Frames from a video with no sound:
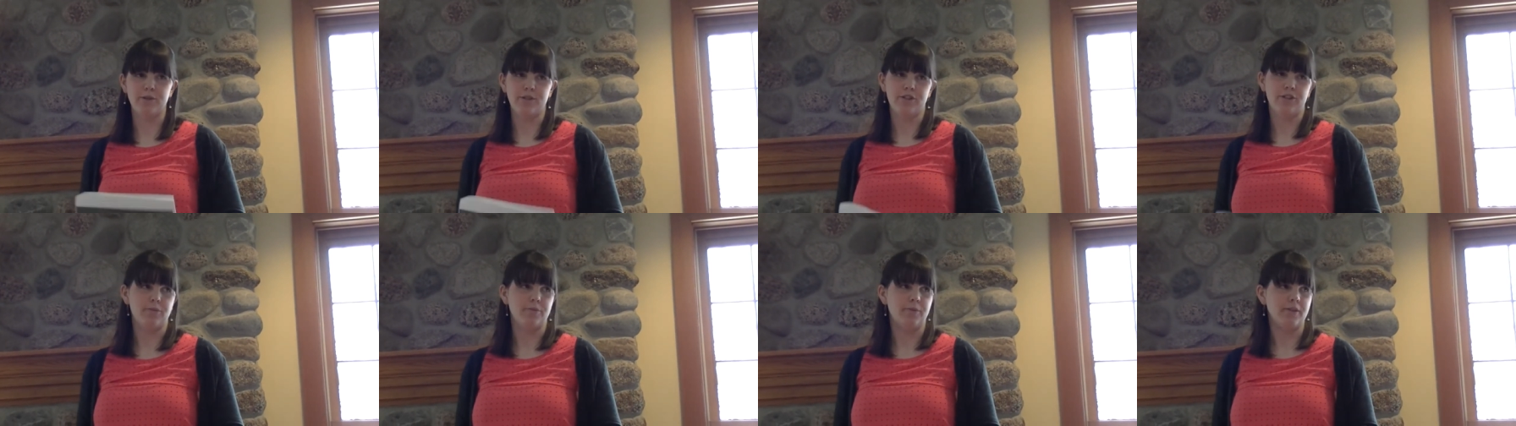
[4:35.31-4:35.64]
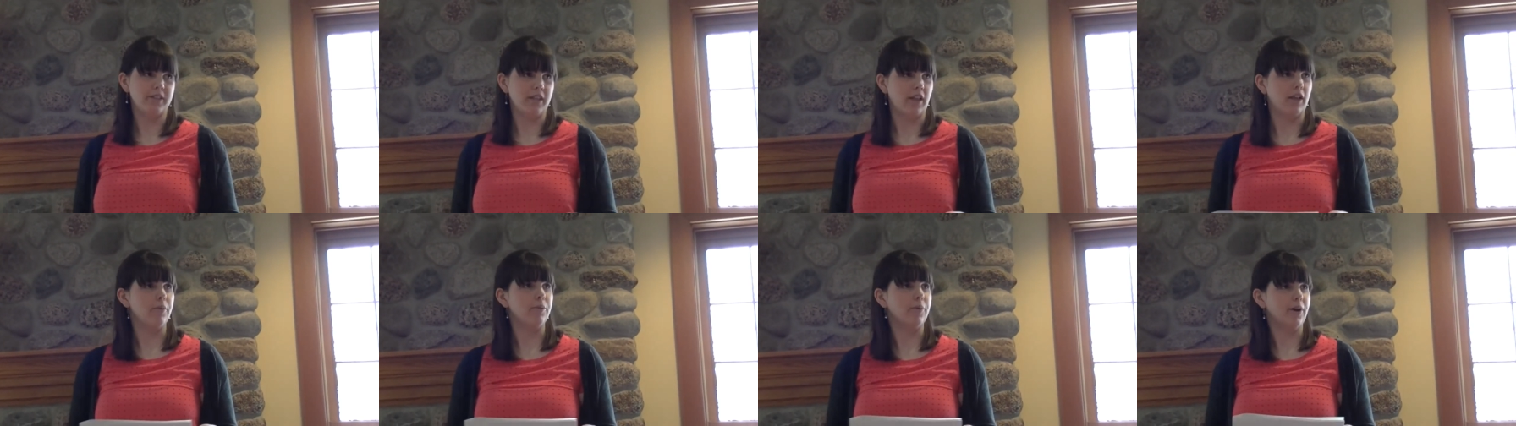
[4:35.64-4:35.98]
we should
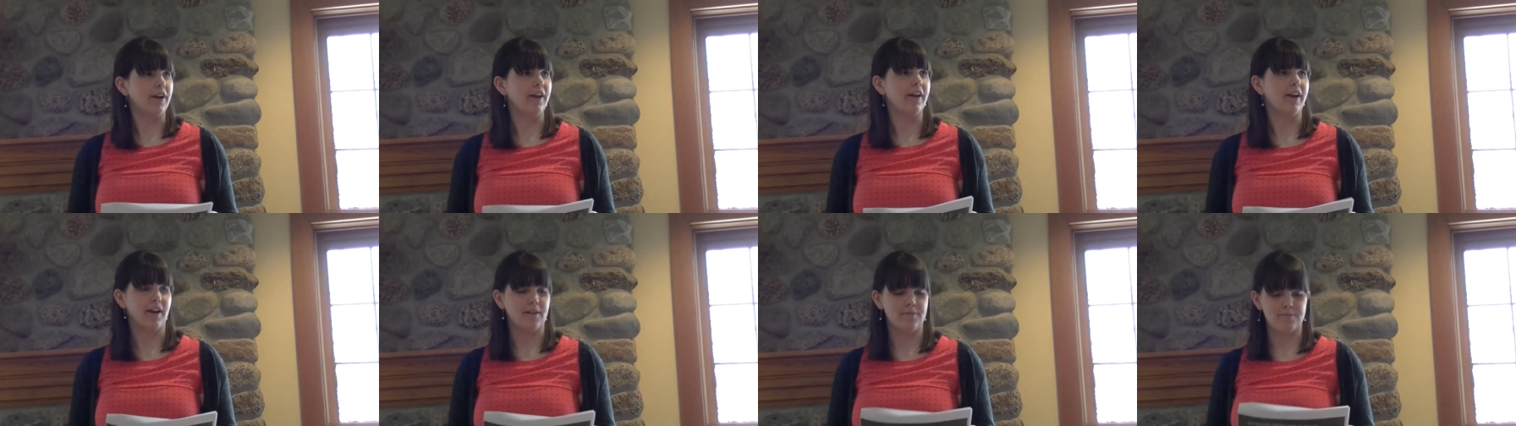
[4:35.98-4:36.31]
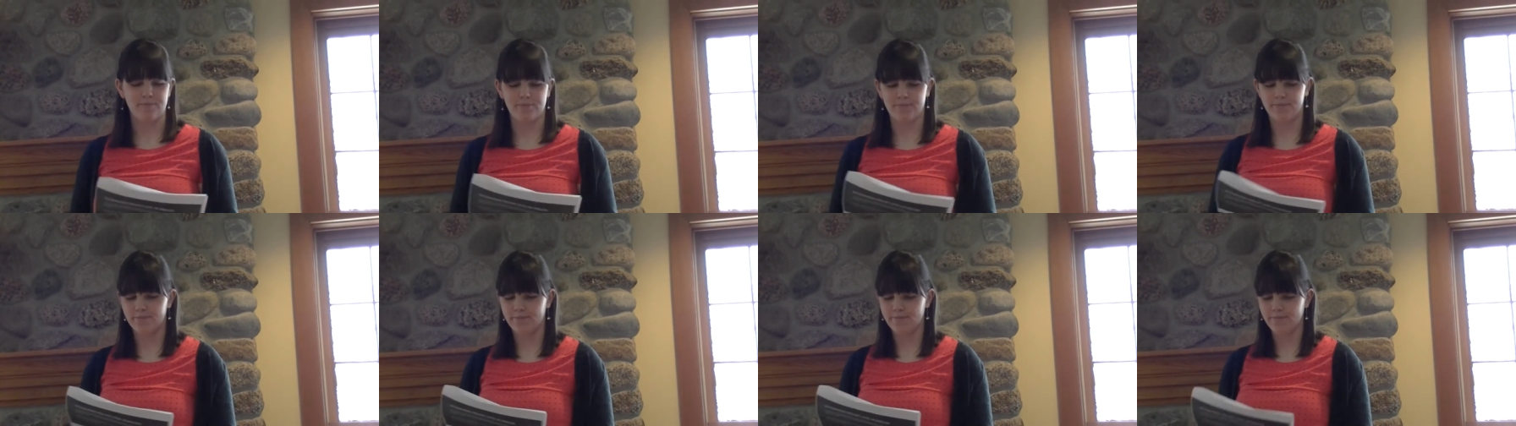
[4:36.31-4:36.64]
be celebrating it.
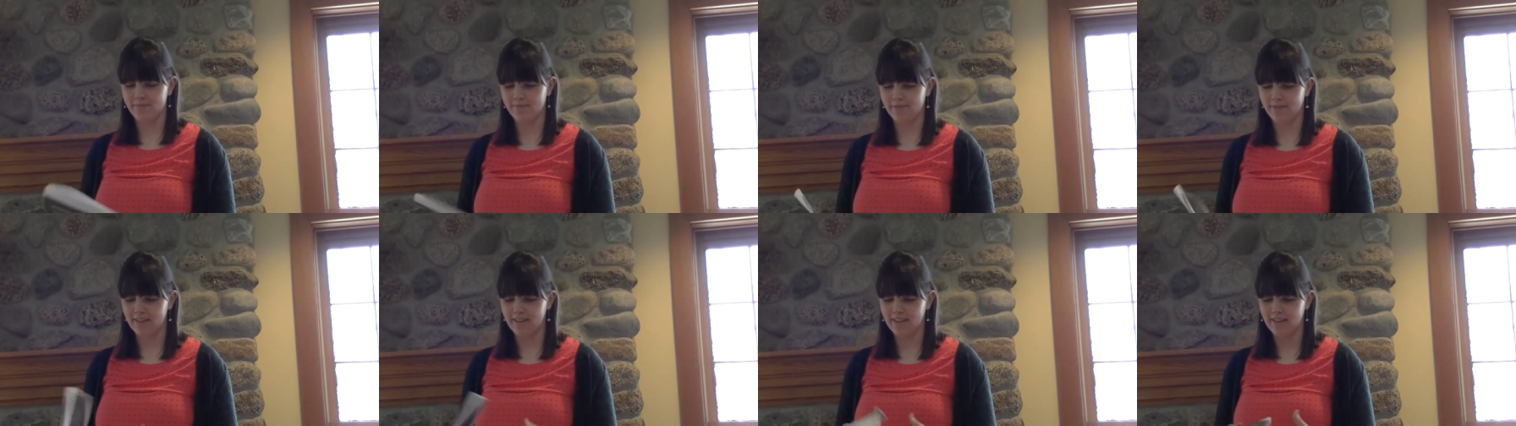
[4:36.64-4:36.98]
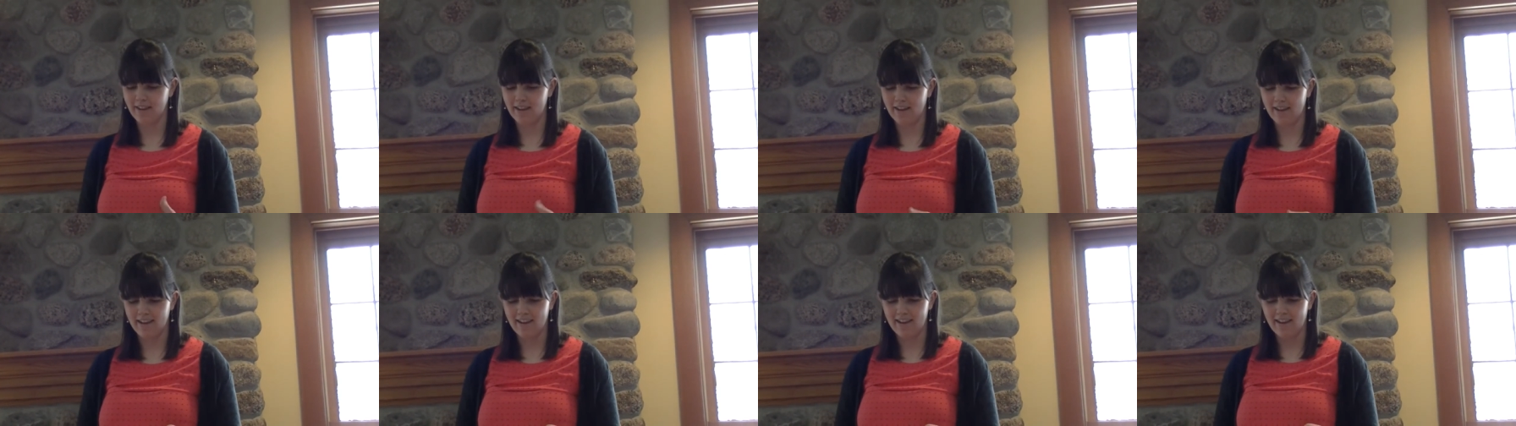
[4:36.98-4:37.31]

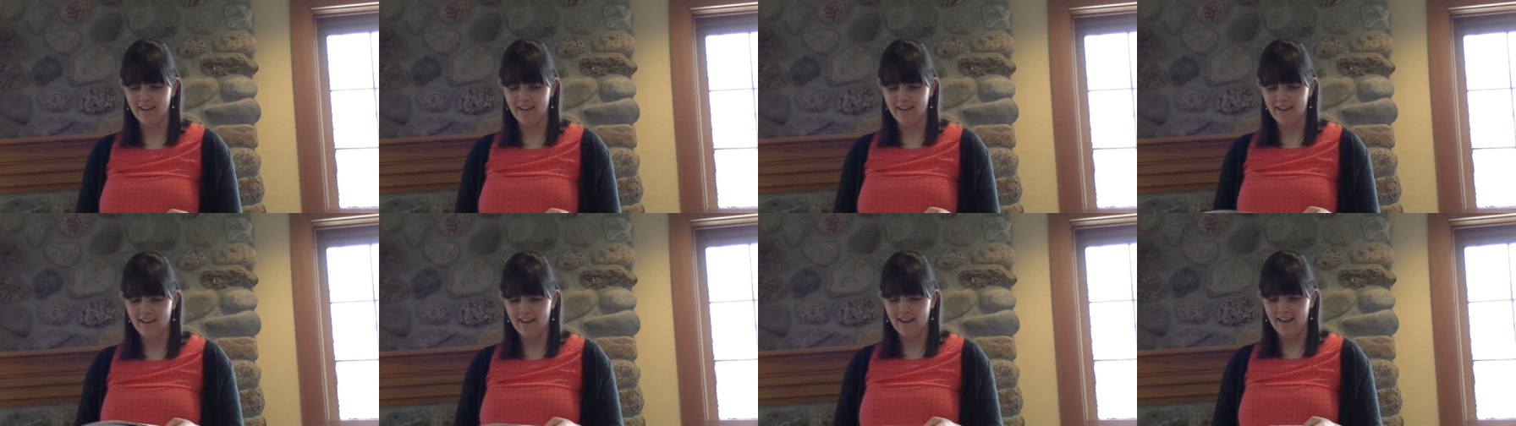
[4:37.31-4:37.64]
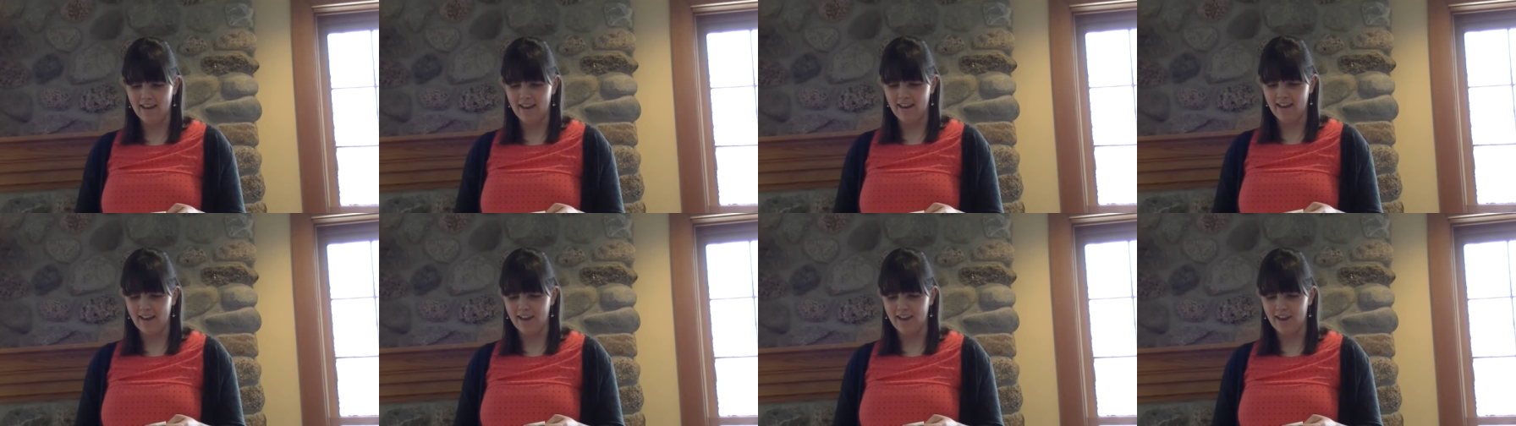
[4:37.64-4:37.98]

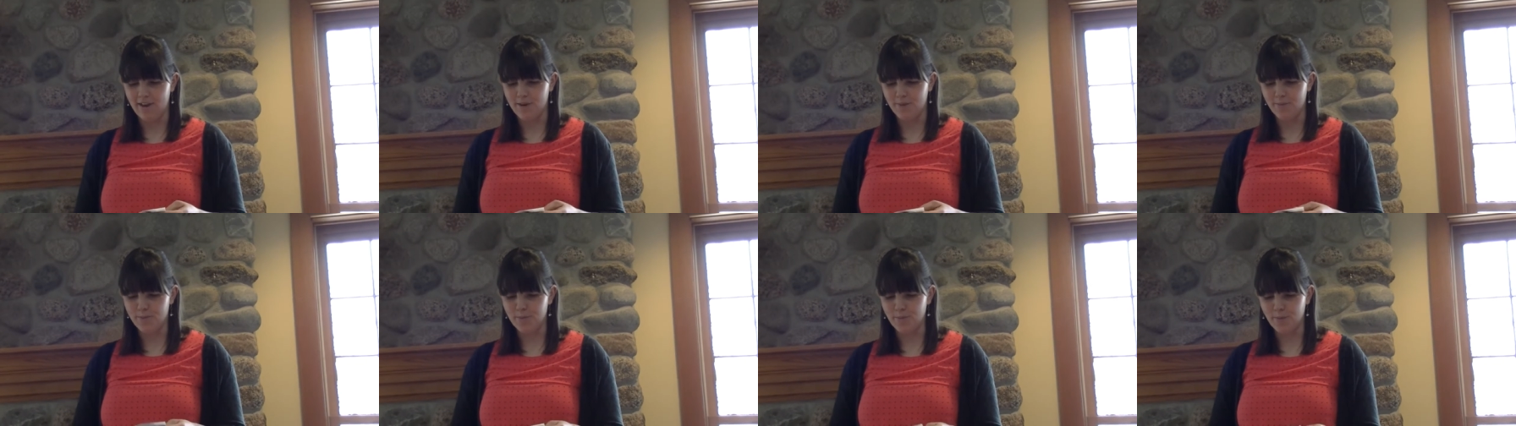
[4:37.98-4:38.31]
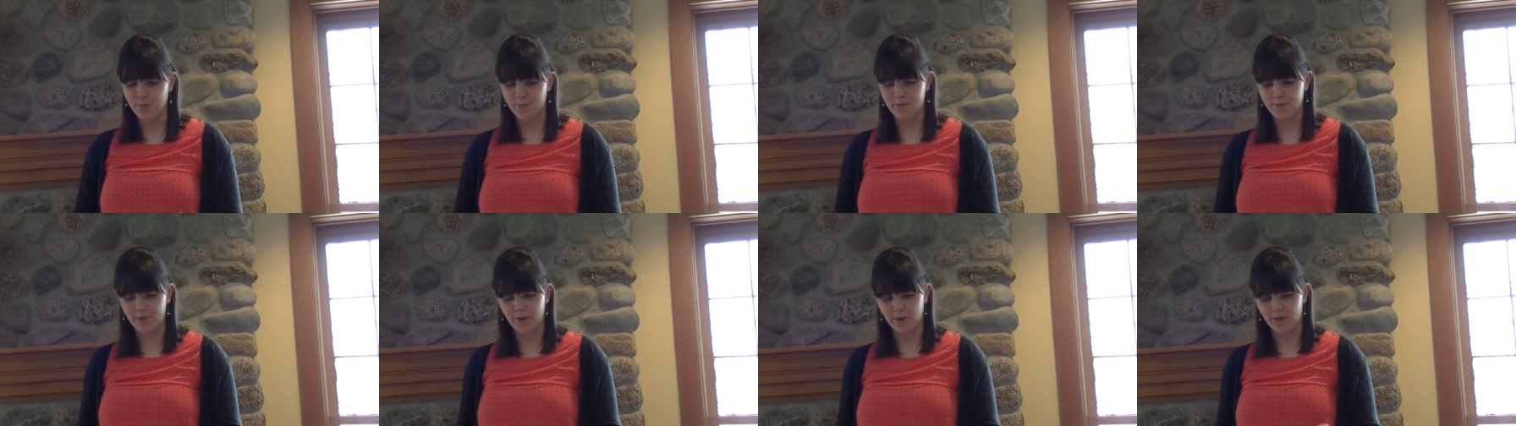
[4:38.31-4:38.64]
Um,
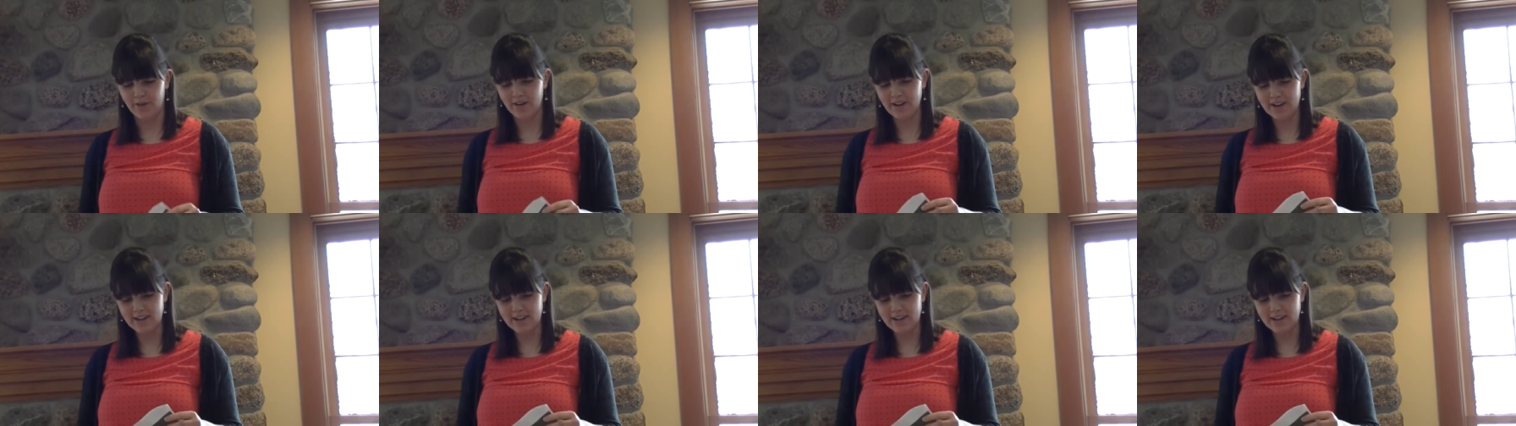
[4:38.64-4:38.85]
all